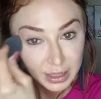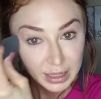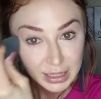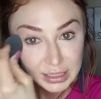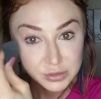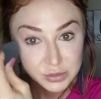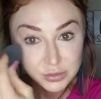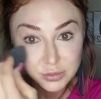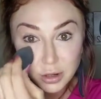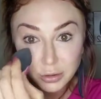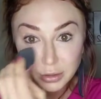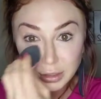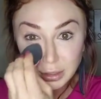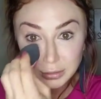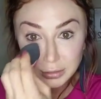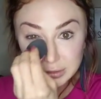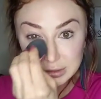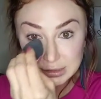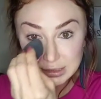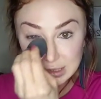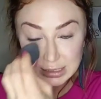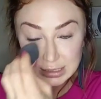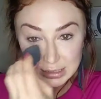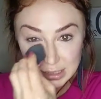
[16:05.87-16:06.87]
It's rodeo
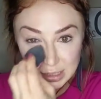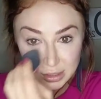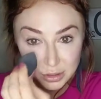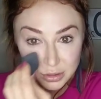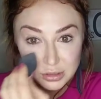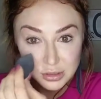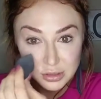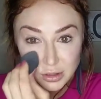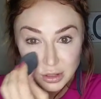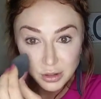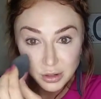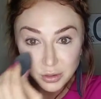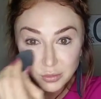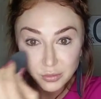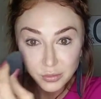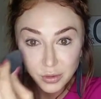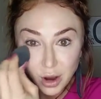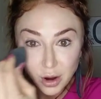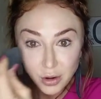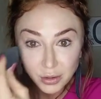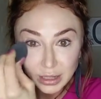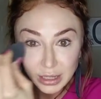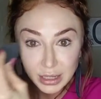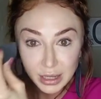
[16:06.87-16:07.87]
season. Who's on a
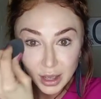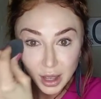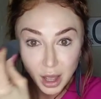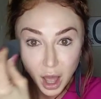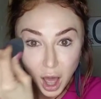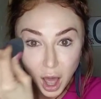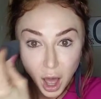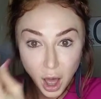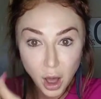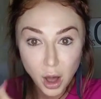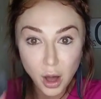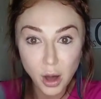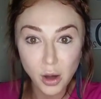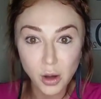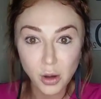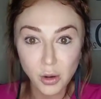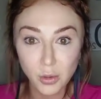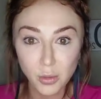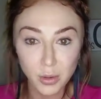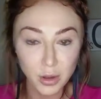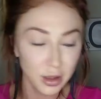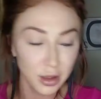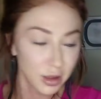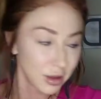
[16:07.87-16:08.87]

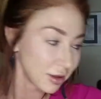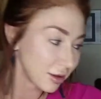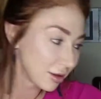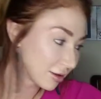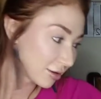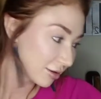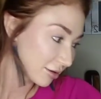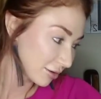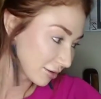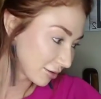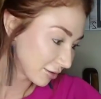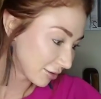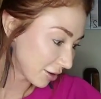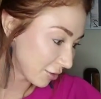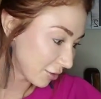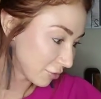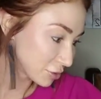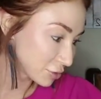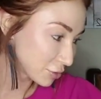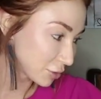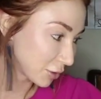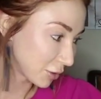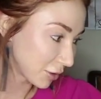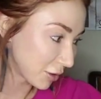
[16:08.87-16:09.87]
rodeo? I
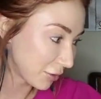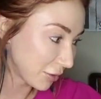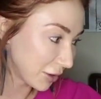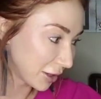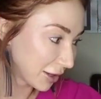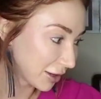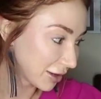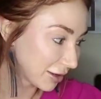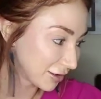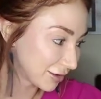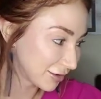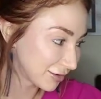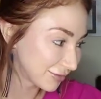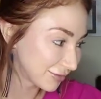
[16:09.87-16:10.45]
wish we were going.